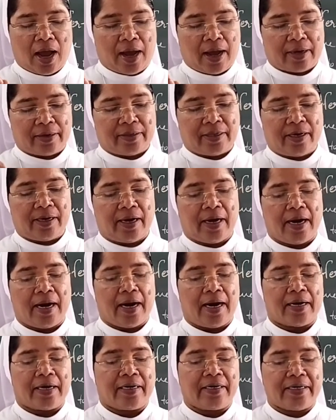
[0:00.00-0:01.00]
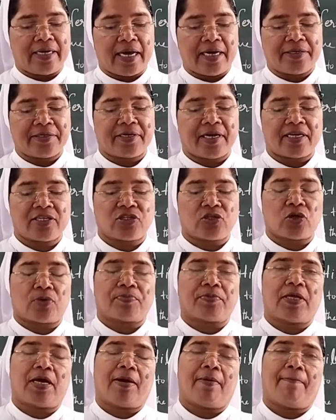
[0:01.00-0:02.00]
and the deltas
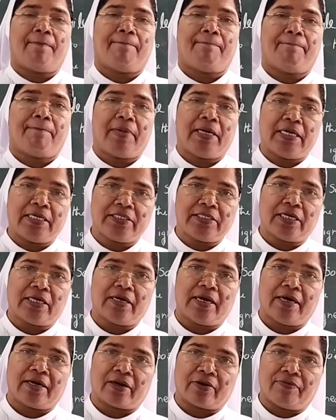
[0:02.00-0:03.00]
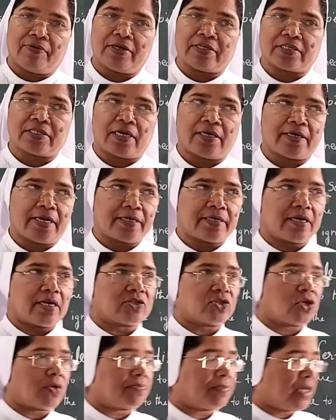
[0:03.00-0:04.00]
of the major rivers.
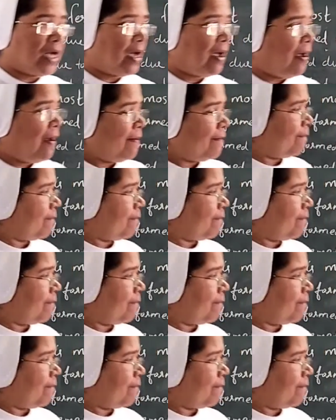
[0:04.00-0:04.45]
Deltas of the